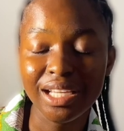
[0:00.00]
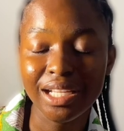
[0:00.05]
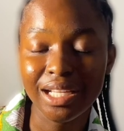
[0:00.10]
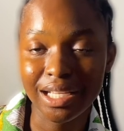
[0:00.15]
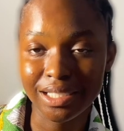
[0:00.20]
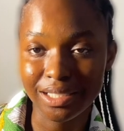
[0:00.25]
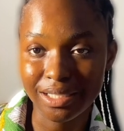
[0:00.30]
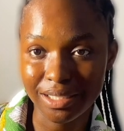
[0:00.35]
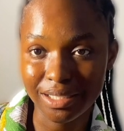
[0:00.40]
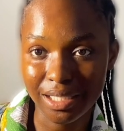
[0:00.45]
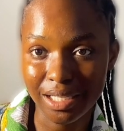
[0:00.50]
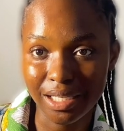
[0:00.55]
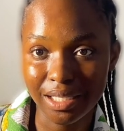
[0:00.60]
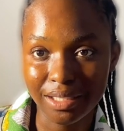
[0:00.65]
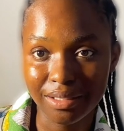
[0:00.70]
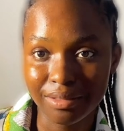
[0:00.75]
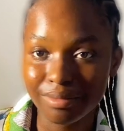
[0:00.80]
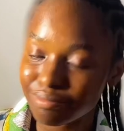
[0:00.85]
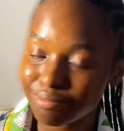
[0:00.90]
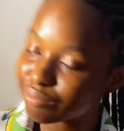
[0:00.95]
last year
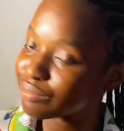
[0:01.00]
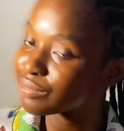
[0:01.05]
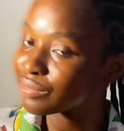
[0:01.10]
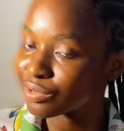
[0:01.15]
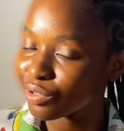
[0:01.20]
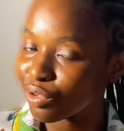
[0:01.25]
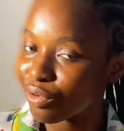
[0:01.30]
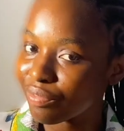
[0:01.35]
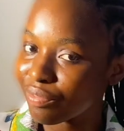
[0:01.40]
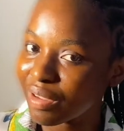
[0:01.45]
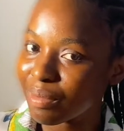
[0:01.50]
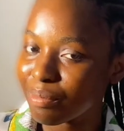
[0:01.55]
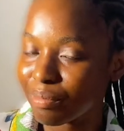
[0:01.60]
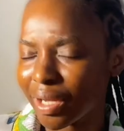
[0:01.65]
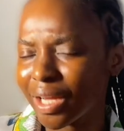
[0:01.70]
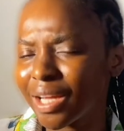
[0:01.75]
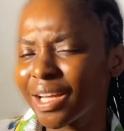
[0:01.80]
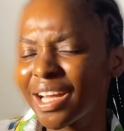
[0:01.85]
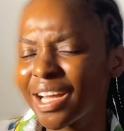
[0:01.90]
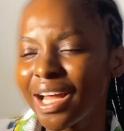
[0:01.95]
in
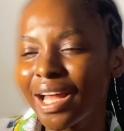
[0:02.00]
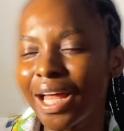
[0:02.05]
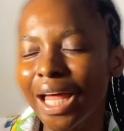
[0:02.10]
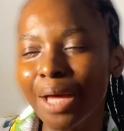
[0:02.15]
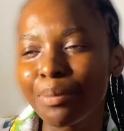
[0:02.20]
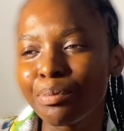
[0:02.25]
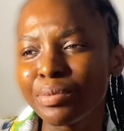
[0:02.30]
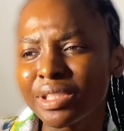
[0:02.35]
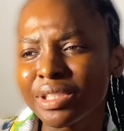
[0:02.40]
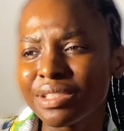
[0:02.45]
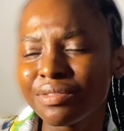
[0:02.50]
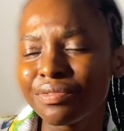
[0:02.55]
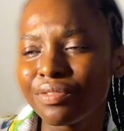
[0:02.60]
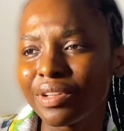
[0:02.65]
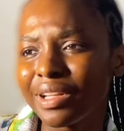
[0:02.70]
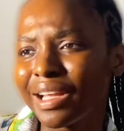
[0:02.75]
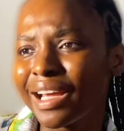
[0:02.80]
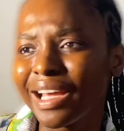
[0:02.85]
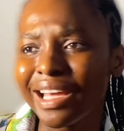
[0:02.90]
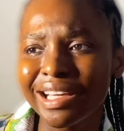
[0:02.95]
November, I bought it for
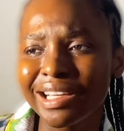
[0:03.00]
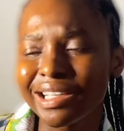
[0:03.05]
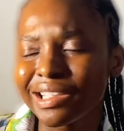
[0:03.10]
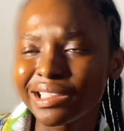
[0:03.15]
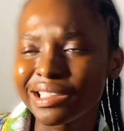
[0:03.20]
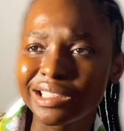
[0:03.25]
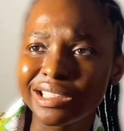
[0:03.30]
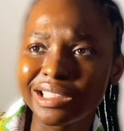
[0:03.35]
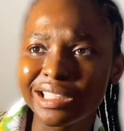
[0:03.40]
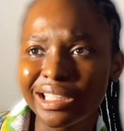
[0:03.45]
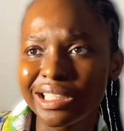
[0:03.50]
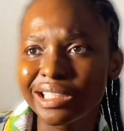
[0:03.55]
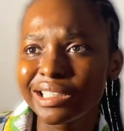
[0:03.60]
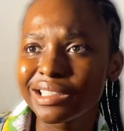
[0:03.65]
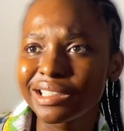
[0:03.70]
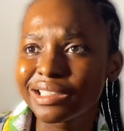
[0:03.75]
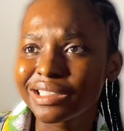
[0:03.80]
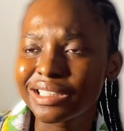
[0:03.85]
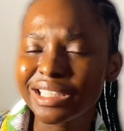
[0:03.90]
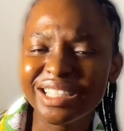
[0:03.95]
like
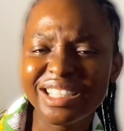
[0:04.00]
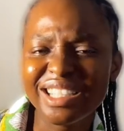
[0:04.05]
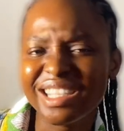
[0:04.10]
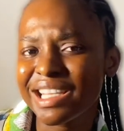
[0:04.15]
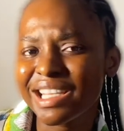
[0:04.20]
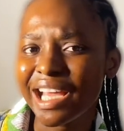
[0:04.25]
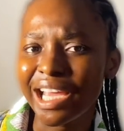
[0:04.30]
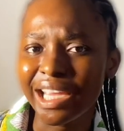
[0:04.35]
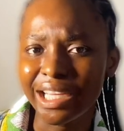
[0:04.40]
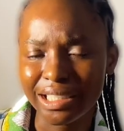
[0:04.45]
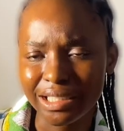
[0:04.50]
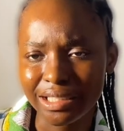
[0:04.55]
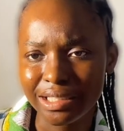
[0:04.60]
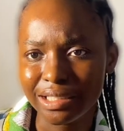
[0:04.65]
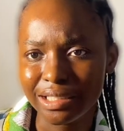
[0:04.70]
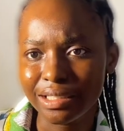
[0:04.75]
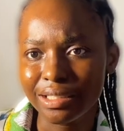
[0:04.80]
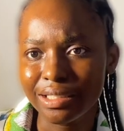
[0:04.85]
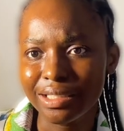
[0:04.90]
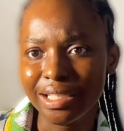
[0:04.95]
6.9.
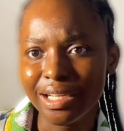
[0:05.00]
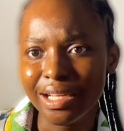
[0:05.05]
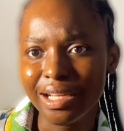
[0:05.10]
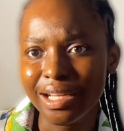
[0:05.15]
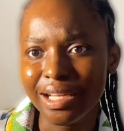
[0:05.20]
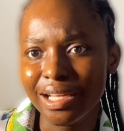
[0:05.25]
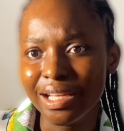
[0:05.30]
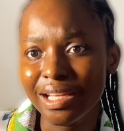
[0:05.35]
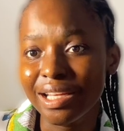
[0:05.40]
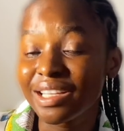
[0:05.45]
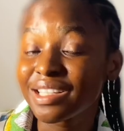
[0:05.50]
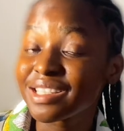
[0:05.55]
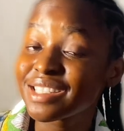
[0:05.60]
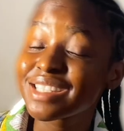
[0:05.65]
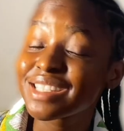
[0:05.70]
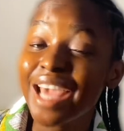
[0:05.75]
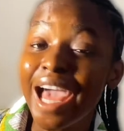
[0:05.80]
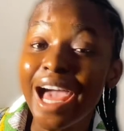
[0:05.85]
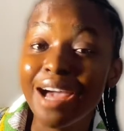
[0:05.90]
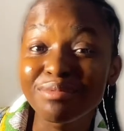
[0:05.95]

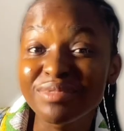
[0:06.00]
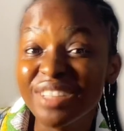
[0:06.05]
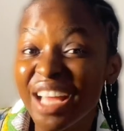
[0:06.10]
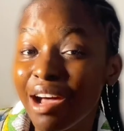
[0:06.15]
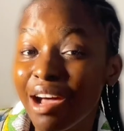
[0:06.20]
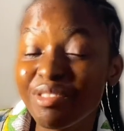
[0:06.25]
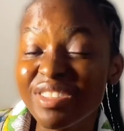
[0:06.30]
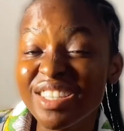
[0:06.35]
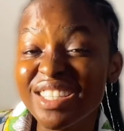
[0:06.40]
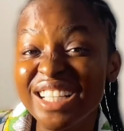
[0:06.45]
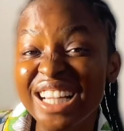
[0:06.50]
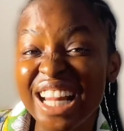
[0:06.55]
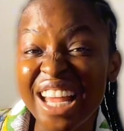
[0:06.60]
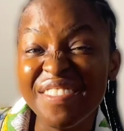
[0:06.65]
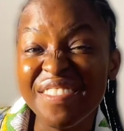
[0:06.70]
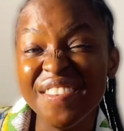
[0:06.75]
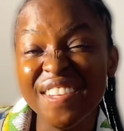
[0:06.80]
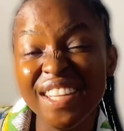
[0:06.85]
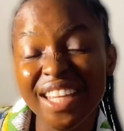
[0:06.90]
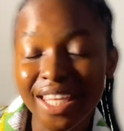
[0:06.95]
Tiam now is
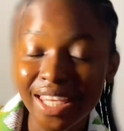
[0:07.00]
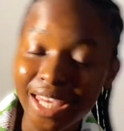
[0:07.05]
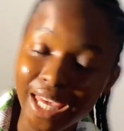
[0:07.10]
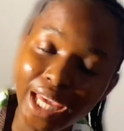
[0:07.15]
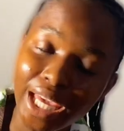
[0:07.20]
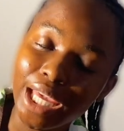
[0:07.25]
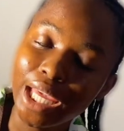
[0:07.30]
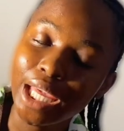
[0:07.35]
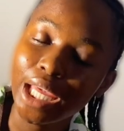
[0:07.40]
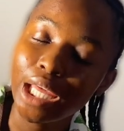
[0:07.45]
11k.